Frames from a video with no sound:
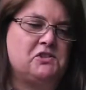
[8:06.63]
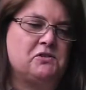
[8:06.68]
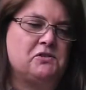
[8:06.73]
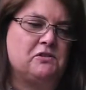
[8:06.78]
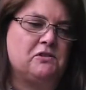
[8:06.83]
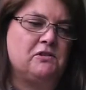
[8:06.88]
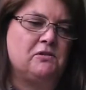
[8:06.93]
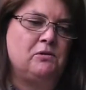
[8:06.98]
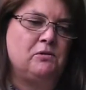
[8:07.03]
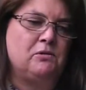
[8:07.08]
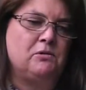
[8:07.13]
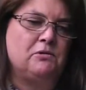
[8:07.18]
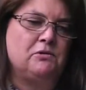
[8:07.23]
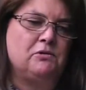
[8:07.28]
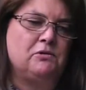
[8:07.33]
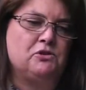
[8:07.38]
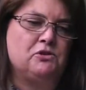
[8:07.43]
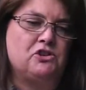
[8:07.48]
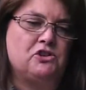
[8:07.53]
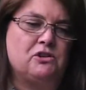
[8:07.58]
so the whole
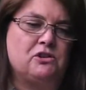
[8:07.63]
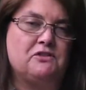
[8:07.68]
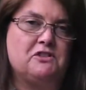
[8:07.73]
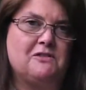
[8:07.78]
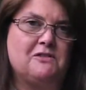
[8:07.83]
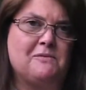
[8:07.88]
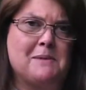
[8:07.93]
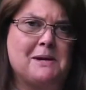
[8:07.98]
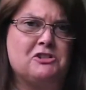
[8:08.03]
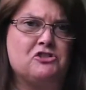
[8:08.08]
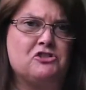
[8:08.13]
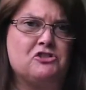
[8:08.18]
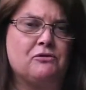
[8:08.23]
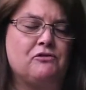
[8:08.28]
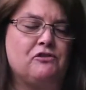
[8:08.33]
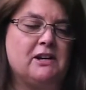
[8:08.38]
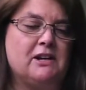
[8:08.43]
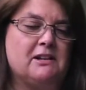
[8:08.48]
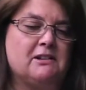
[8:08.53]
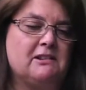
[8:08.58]
notion of
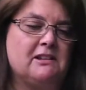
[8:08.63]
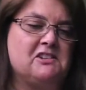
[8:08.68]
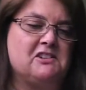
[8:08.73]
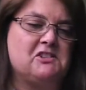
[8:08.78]
dementia-friendly